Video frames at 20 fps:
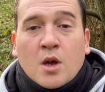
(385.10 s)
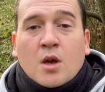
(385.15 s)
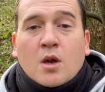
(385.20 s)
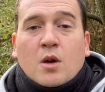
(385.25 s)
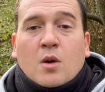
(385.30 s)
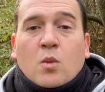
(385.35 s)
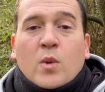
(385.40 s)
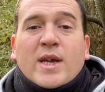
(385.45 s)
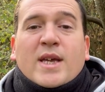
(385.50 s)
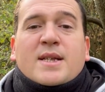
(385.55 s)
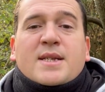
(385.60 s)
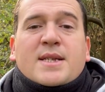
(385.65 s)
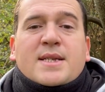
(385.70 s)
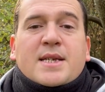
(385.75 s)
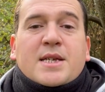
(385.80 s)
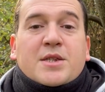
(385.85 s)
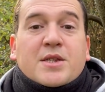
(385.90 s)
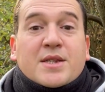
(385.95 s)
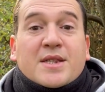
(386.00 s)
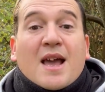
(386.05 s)
We can
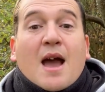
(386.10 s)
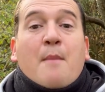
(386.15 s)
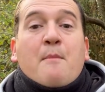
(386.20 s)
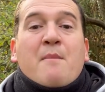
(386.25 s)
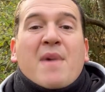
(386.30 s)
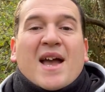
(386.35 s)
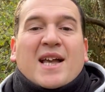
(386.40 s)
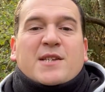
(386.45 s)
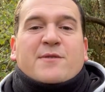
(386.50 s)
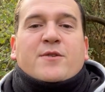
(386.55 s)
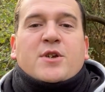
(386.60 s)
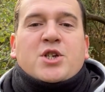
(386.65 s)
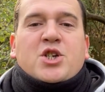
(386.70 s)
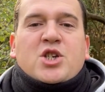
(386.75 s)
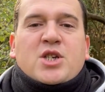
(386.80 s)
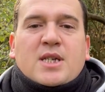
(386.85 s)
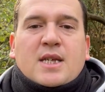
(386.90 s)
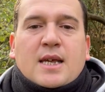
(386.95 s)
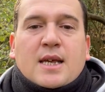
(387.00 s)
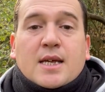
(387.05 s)
see that Amazfit
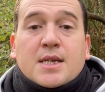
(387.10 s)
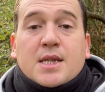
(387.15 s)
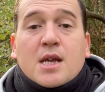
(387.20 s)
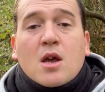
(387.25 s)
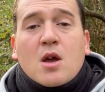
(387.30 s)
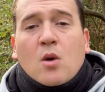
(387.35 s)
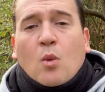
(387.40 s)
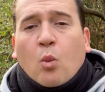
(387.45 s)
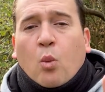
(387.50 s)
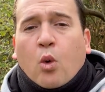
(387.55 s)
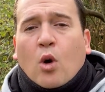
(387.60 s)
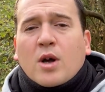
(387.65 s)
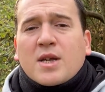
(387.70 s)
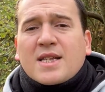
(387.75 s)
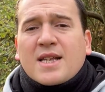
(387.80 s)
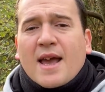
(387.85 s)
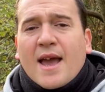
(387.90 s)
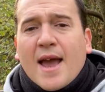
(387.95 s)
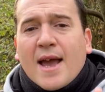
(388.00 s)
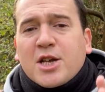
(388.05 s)
GTS was
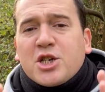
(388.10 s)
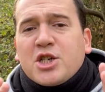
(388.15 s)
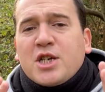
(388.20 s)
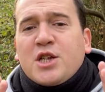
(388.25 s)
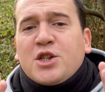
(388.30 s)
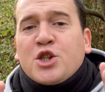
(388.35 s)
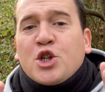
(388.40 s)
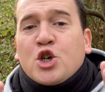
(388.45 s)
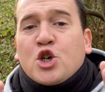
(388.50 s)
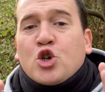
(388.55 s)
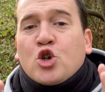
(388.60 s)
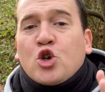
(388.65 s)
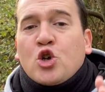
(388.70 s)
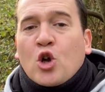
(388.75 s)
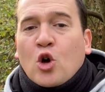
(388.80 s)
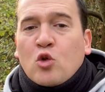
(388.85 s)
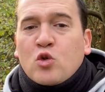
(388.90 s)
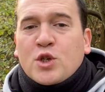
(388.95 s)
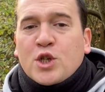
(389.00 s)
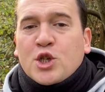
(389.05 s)
actually the
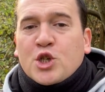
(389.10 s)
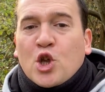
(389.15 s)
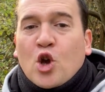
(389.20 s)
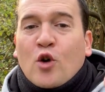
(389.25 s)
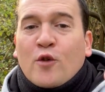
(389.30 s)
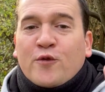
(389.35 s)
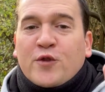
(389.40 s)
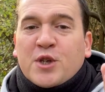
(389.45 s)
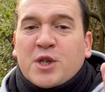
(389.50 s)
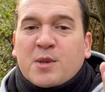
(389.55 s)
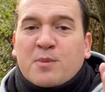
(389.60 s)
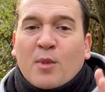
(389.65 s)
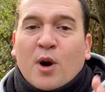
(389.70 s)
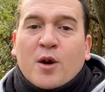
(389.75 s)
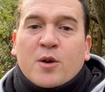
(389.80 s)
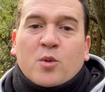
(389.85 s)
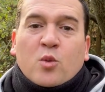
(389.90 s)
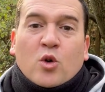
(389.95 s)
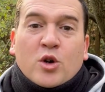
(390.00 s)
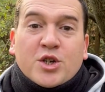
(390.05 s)
closest of the
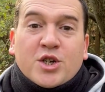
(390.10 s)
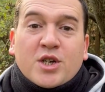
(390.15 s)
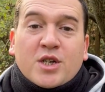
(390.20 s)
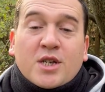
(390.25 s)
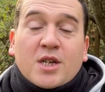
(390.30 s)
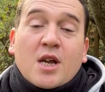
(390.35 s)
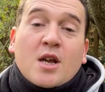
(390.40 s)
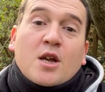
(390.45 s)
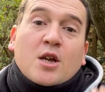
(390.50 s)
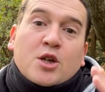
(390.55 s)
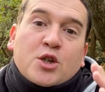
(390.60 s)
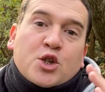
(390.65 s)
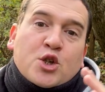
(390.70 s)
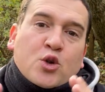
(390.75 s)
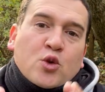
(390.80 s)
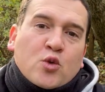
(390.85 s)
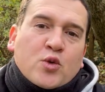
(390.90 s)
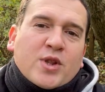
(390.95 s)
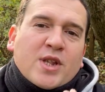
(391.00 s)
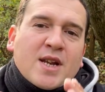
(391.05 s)
smartwatches
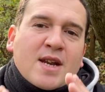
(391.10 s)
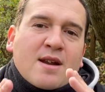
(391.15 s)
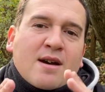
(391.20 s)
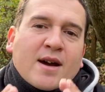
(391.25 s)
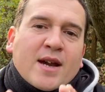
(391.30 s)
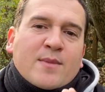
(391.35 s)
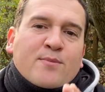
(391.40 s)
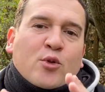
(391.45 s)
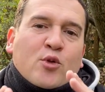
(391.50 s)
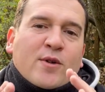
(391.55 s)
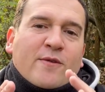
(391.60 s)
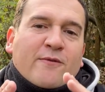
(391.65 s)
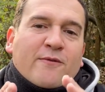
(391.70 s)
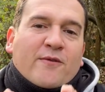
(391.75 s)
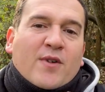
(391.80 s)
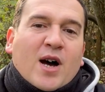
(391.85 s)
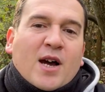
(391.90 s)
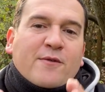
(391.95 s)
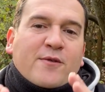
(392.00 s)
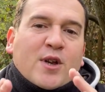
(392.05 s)
to the
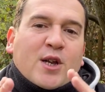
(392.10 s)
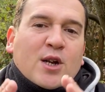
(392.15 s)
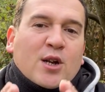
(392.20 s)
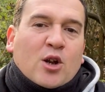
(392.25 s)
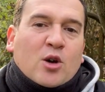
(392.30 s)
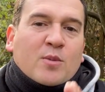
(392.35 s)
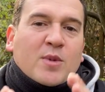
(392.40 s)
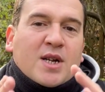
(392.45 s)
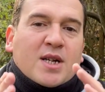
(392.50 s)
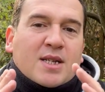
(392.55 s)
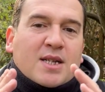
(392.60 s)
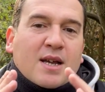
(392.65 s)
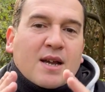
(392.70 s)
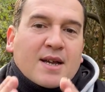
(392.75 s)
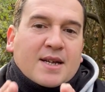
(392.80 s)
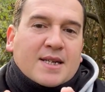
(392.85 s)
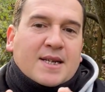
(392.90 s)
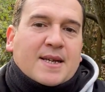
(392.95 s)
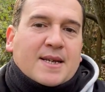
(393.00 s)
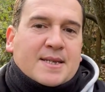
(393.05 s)
9.5 kilometers
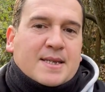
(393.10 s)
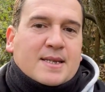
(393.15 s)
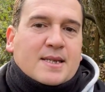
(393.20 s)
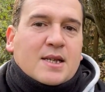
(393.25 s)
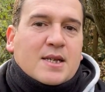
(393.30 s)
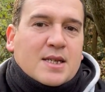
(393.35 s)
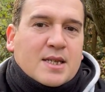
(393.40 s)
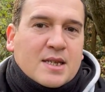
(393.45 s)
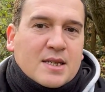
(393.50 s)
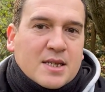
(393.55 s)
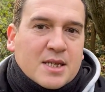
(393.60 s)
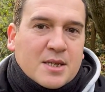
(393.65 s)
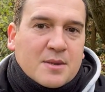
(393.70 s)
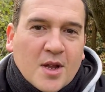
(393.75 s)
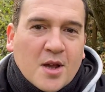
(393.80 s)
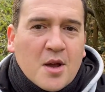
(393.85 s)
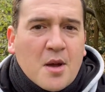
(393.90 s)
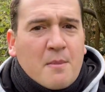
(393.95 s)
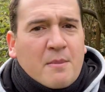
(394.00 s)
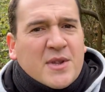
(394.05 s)
test distance.
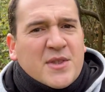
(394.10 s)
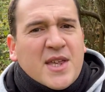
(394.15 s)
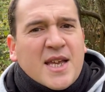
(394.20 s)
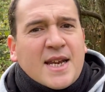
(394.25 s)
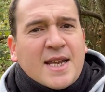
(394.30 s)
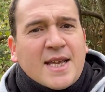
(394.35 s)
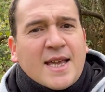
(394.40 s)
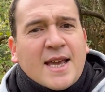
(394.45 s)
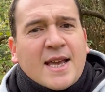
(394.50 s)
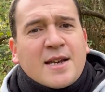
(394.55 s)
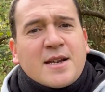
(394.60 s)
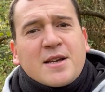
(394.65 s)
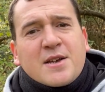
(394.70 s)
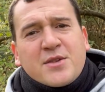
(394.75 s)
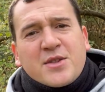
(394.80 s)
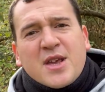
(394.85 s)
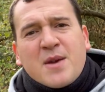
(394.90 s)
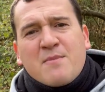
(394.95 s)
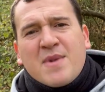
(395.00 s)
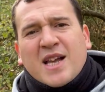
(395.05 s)
But then again,
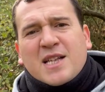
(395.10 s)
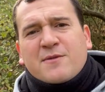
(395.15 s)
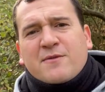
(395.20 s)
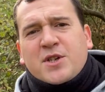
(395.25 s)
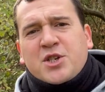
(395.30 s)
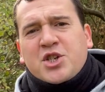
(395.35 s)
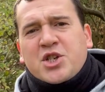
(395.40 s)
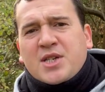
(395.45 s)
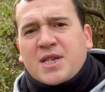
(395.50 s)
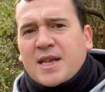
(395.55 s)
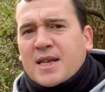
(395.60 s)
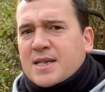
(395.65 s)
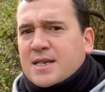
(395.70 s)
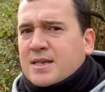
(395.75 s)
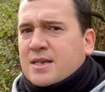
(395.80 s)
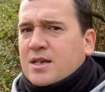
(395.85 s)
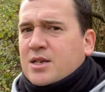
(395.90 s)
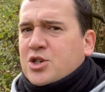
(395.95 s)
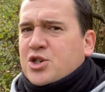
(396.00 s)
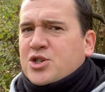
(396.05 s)
the Amazfit GTS
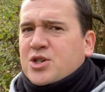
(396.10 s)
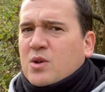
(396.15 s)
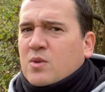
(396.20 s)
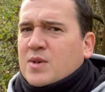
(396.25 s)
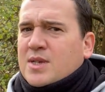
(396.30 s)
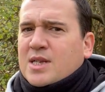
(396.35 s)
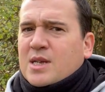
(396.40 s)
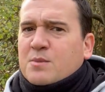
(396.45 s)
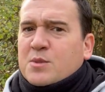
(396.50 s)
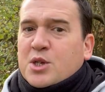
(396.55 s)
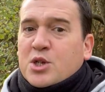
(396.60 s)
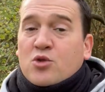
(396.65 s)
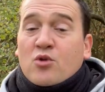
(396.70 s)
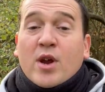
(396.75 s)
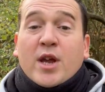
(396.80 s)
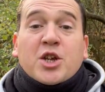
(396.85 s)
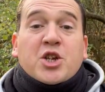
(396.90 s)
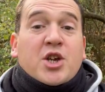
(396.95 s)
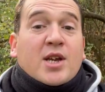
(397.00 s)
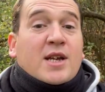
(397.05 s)
did show us some
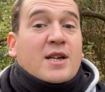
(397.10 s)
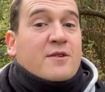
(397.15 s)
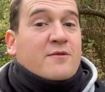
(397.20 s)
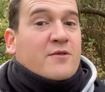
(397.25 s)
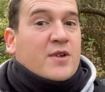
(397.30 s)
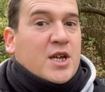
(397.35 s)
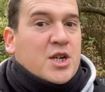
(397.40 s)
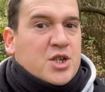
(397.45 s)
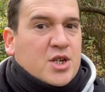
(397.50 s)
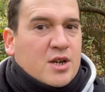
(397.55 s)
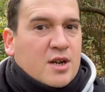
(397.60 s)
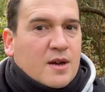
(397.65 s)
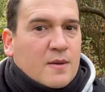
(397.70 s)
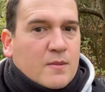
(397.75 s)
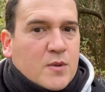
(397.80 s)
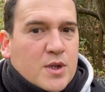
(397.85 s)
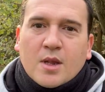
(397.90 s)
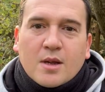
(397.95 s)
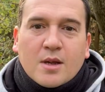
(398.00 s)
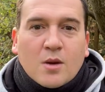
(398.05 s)
strange elevation
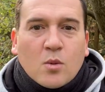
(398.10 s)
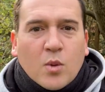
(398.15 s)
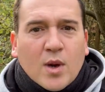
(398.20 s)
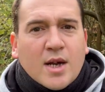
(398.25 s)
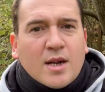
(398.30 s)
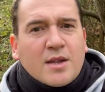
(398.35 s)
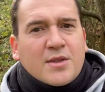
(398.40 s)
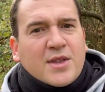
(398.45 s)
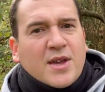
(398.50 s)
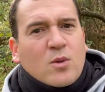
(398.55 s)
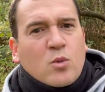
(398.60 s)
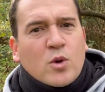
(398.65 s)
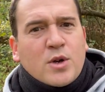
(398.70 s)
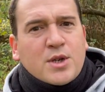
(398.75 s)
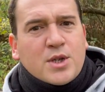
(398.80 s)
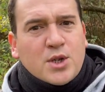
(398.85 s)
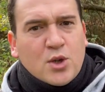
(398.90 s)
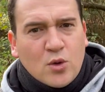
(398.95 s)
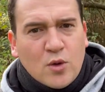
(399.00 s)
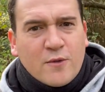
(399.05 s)
numbers. Well, they
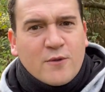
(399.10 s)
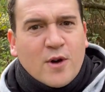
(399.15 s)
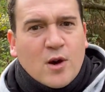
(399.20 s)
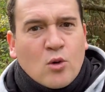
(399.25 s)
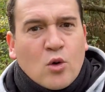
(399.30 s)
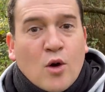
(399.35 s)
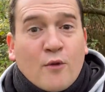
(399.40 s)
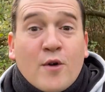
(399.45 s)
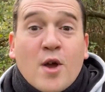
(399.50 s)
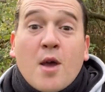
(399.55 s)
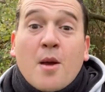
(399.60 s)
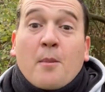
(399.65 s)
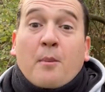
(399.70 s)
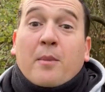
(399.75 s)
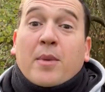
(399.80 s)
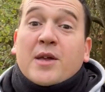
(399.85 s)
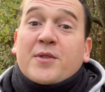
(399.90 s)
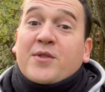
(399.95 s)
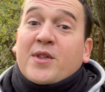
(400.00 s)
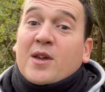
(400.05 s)
weren't too far off,
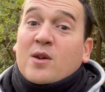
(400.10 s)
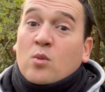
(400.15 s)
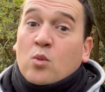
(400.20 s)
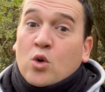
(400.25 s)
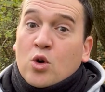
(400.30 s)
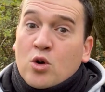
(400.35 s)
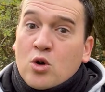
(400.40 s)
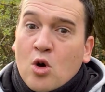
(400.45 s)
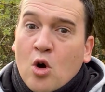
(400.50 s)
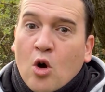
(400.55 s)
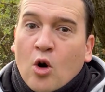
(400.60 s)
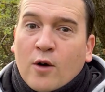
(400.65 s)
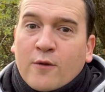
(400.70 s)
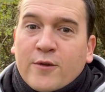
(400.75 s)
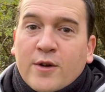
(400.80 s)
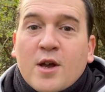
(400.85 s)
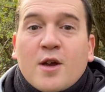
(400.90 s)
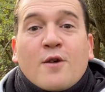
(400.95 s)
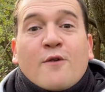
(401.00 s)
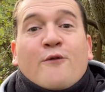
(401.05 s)
but they were off
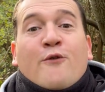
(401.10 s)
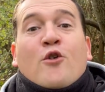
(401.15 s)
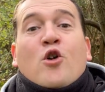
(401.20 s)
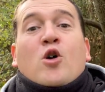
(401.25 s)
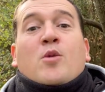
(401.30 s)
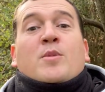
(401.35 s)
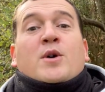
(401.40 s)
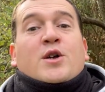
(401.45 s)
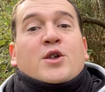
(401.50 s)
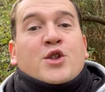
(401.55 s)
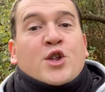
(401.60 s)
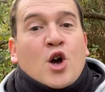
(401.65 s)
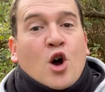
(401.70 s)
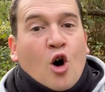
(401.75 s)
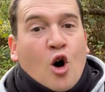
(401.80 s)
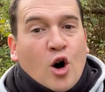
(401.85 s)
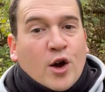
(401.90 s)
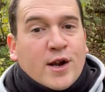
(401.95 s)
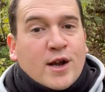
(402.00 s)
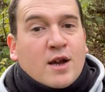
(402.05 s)
from the
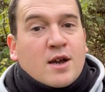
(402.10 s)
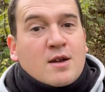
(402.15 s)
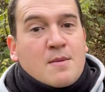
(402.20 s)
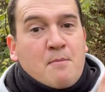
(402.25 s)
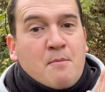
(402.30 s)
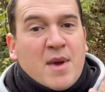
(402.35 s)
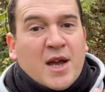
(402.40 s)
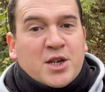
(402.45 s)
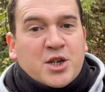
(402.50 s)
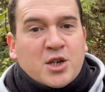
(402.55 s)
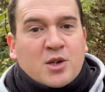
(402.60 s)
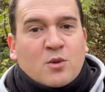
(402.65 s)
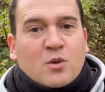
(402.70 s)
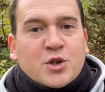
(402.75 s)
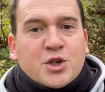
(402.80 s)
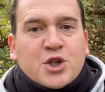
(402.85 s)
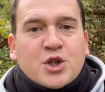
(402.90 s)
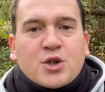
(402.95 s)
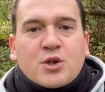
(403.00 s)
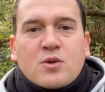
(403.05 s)
Honor Magic
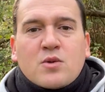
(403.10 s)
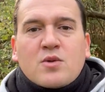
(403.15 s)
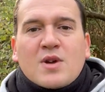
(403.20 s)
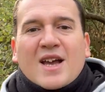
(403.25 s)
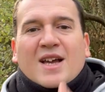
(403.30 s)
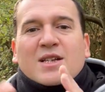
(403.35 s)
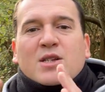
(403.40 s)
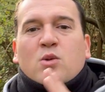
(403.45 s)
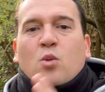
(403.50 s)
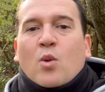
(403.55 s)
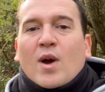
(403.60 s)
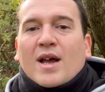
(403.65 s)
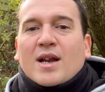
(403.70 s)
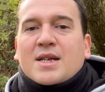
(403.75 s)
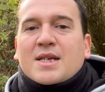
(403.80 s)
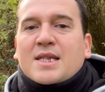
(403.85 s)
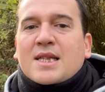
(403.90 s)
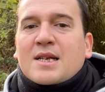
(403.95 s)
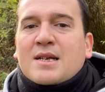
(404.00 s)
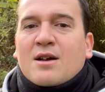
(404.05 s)
Watch 2 as well
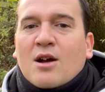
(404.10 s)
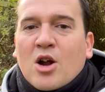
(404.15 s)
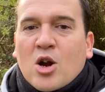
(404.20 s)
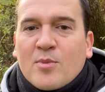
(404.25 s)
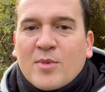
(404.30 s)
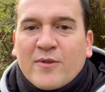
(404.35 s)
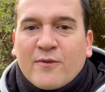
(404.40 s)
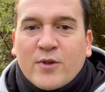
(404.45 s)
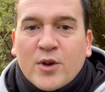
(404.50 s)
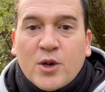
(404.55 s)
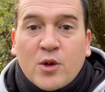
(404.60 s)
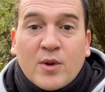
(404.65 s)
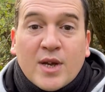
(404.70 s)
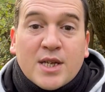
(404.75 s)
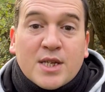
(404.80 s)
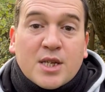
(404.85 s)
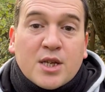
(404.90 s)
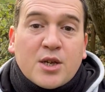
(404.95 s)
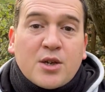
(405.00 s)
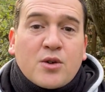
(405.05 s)
as the Garmin Venu
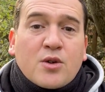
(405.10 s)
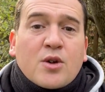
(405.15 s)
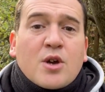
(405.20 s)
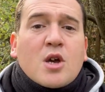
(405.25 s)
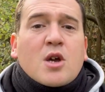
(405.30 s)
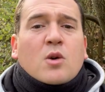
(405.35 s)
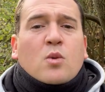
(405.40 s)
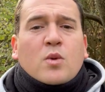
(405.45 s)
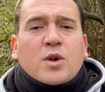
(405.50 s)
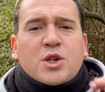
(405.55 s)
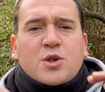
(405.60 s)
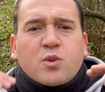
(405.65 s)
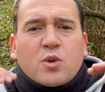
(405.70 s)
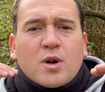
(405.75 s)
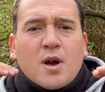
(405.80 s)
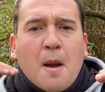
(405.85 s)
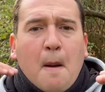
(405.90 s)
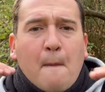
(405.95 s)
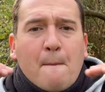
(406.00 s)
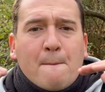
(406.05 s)
SQ, which
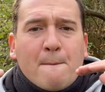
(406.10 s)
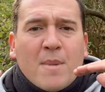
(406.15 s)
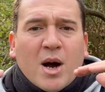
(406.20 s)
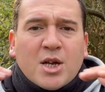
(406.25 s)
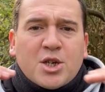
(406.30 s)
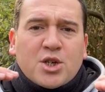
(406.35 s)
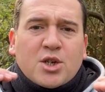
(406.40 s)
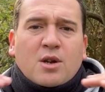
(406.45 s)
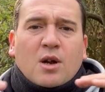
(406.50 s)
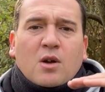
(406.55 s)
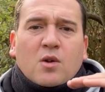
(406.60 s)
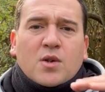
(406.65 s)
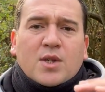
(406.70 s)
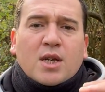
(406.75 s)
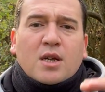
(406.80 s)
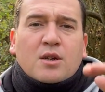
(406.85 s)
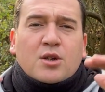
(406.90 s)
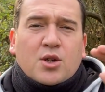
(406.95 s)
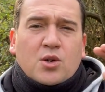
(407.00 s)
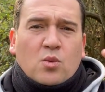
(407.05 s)
were much
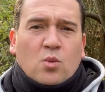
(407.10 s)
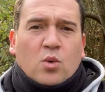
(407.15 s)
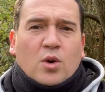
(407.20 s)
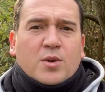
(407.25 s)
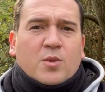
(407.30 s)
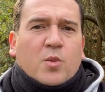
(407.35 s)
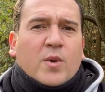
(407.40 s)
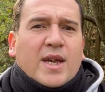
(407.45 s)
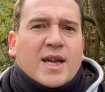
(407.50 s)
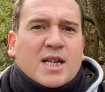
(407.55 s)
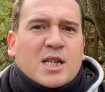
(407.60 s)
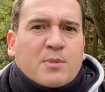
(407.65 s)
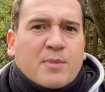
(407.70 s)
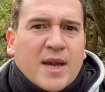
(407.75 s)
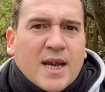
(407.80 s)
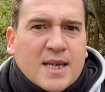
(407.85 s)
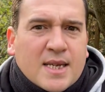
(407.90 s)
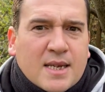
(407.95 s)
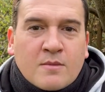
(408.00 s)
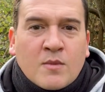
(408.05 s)
closer to what we
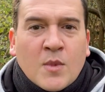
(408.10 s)
expected.